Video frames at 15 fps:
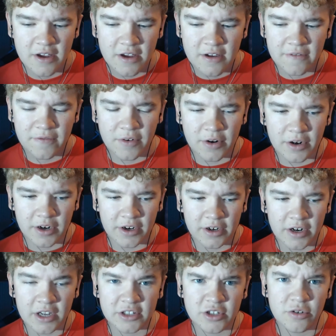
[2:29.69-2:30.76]
for
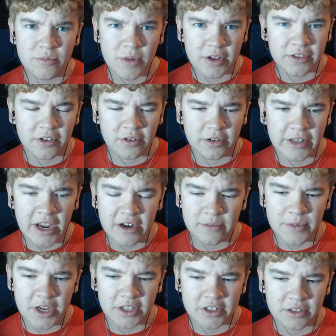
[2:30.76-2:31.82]
a two-month-old
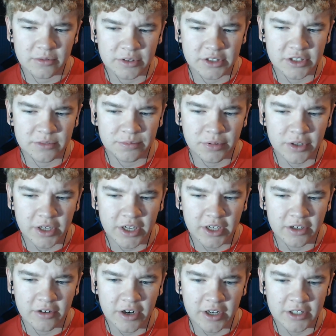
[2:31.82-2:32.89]
animation, which is pretty
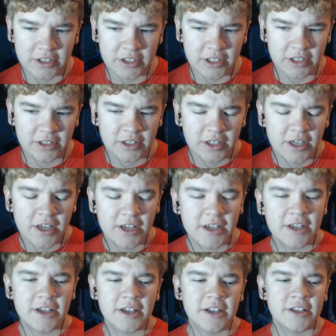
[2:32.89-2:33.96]
crazy.
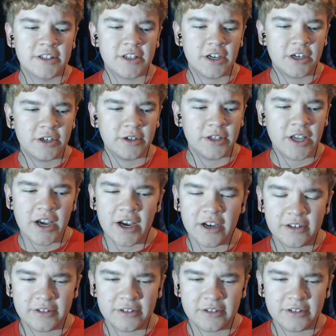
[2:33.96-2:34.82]
So, yeah.